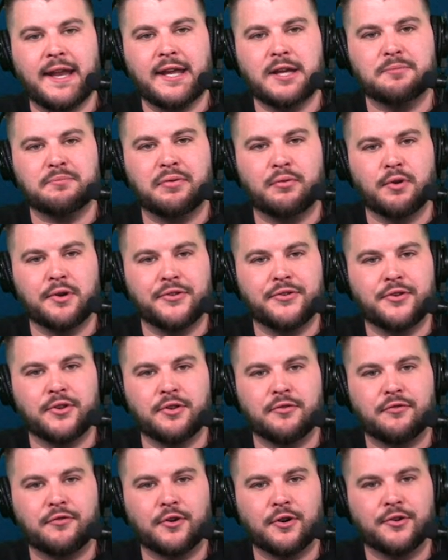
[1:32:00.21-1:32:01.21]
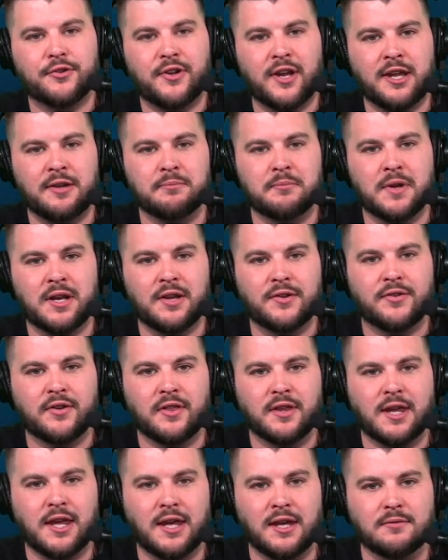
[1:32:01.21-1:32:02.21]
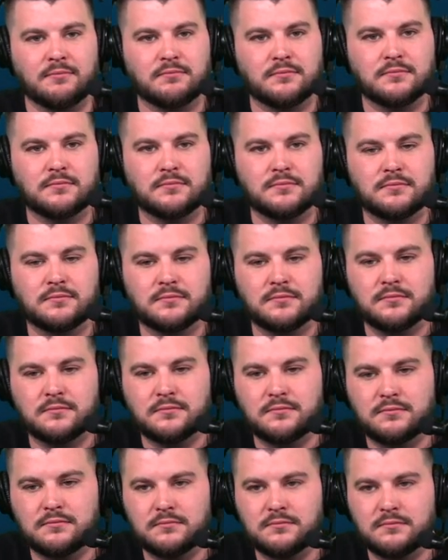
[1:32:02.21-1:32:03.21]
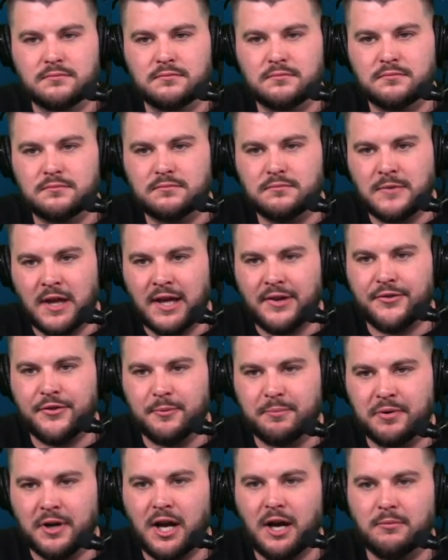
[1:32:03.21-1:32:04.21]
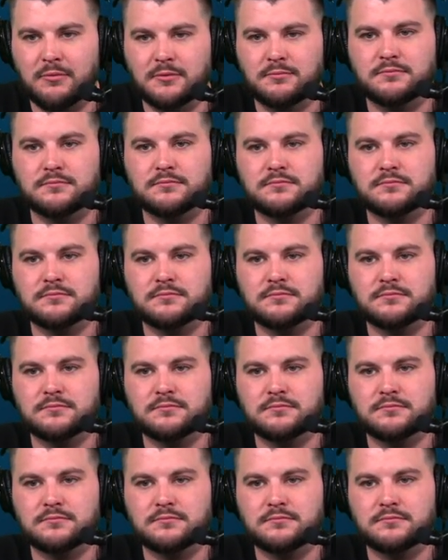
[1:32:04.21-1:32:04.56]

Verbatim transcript: eight points in the first eight minutes of the game. Yeah. That's the problem.